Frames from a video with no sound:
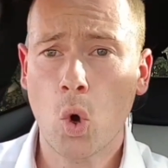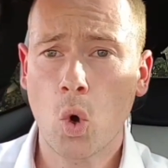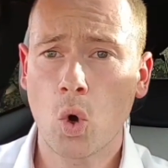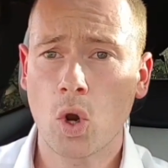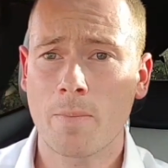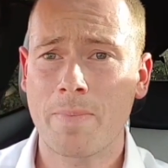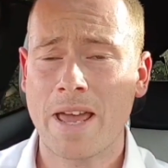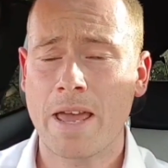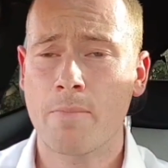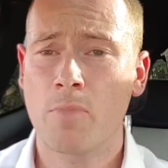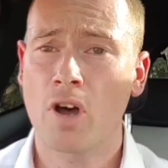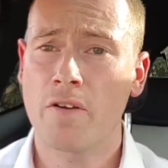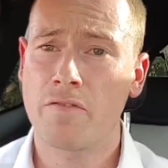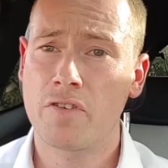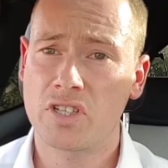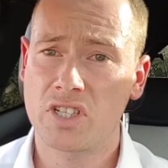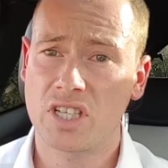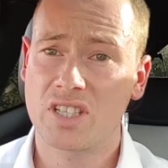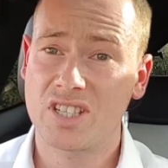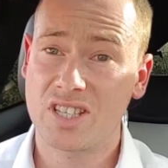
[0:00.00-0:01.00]
all about my
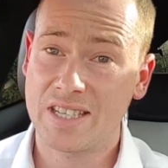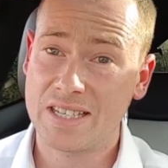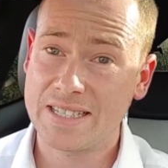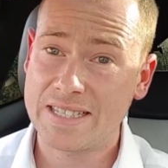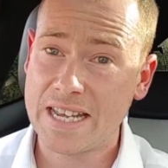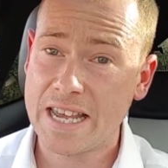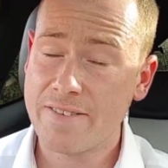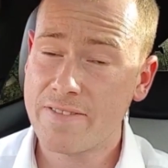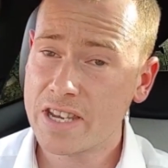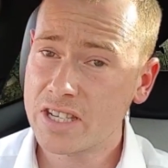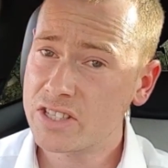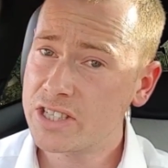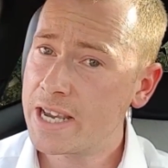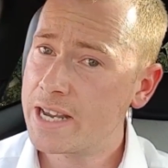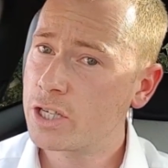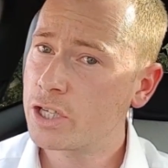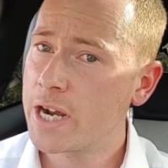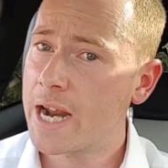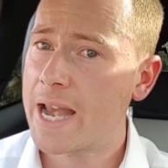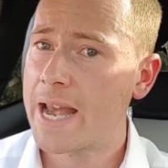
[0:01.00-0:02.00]
visit to the
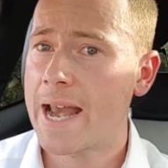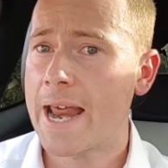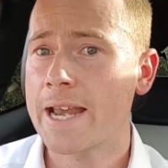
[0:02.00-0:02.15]
DVSA training